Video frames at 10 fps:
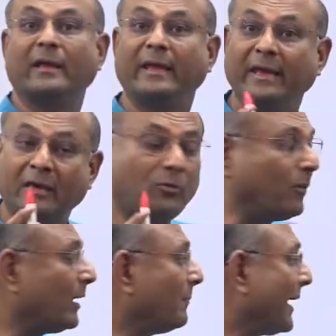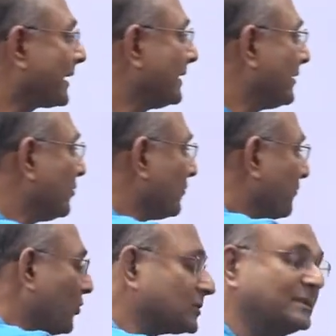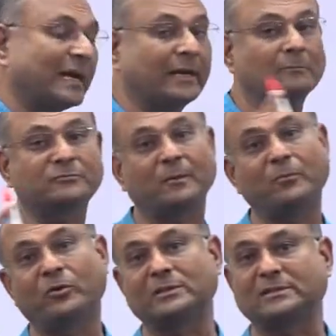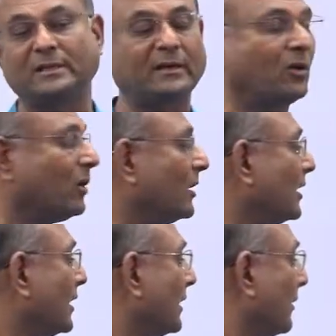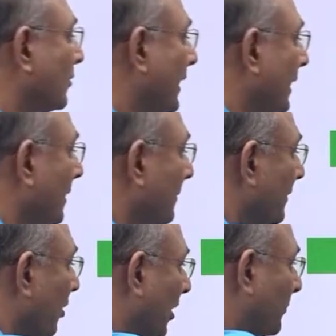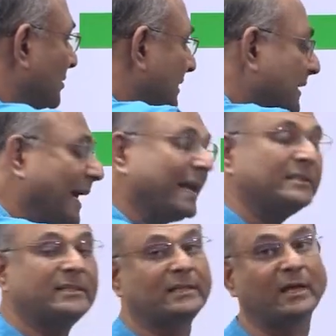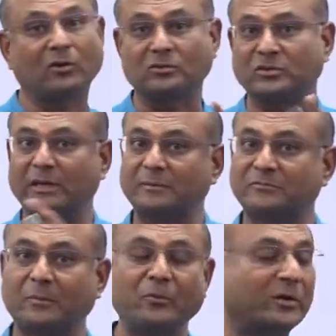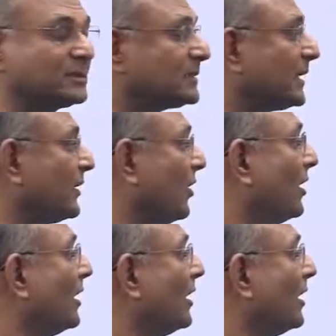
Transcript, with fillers: Equal magnitude force that comes from Newton's third law. Okay, opposite direction that also comes from Newton's third law.